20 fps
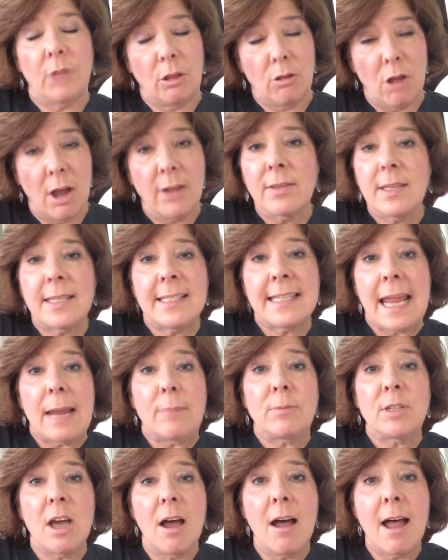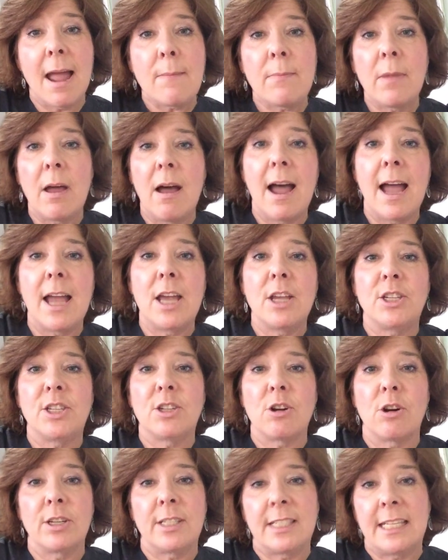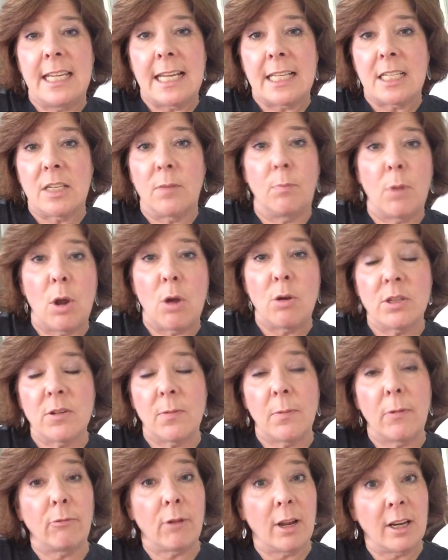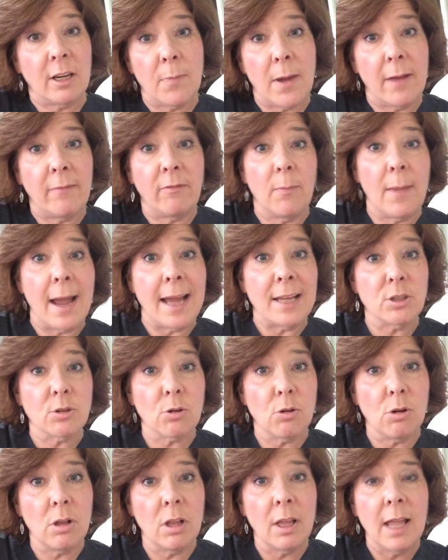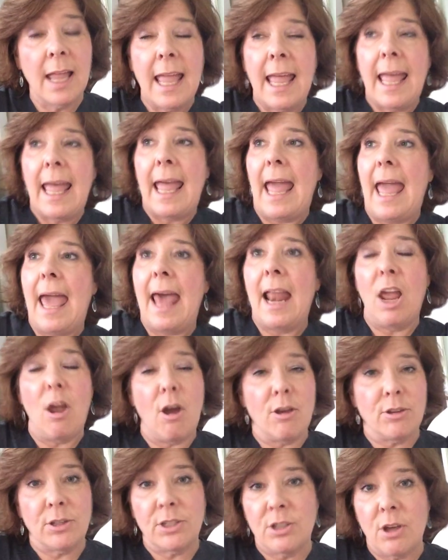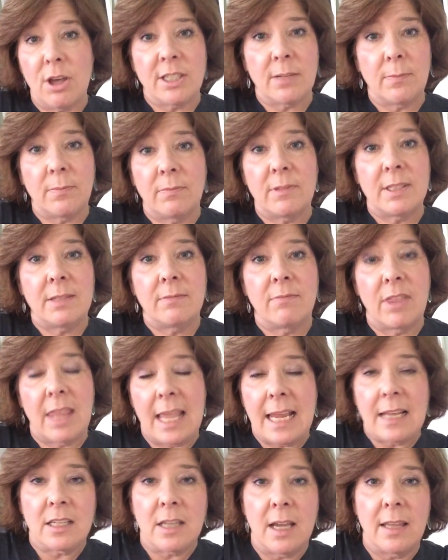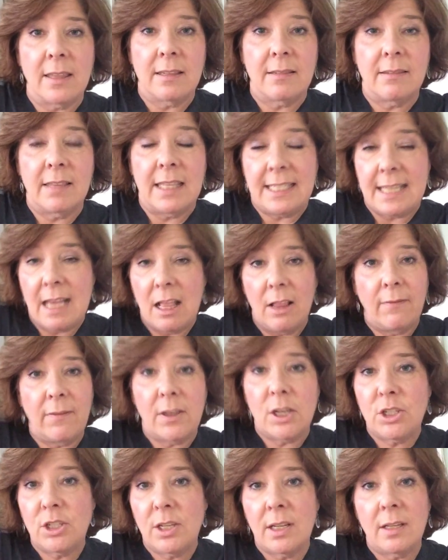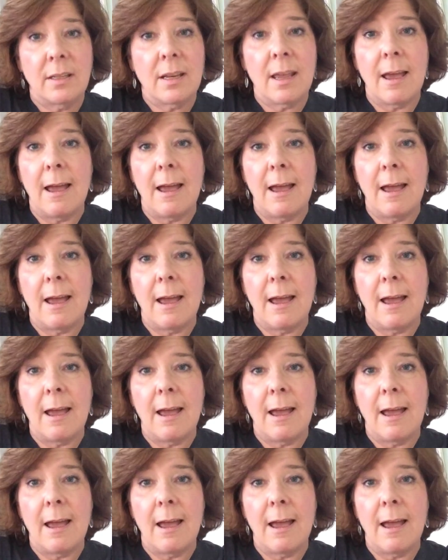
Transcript: Along the same time, I started seeing some posts from a friend of mine from high school, and I also saw some things on the television.